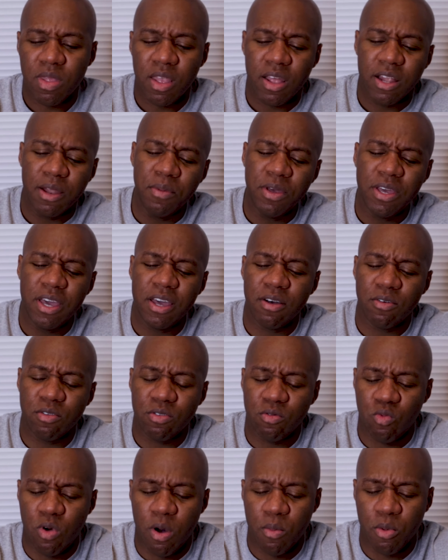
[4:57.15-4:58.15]
Let me get
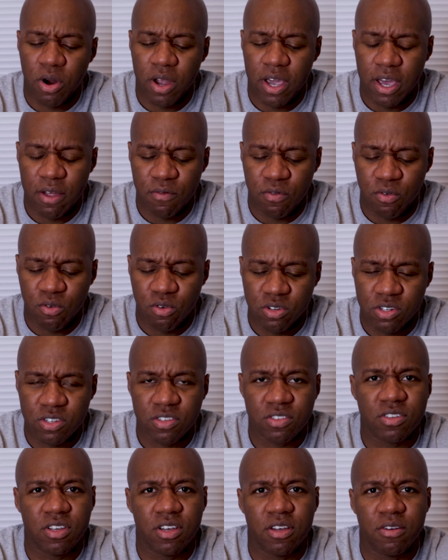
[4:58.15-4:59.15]
one more handful
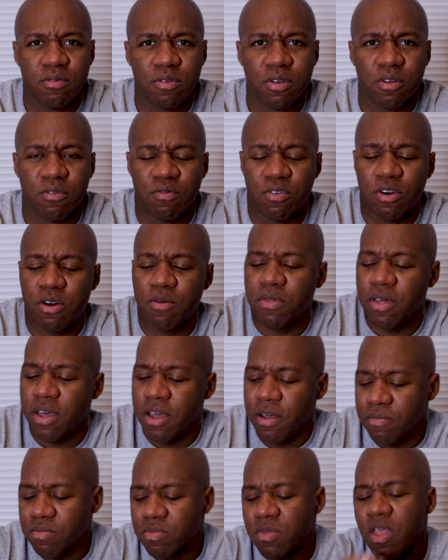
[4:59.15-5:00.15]
just to confirm
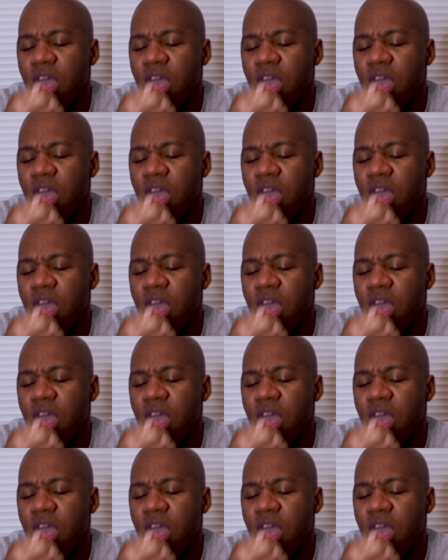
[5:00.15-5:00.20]
that.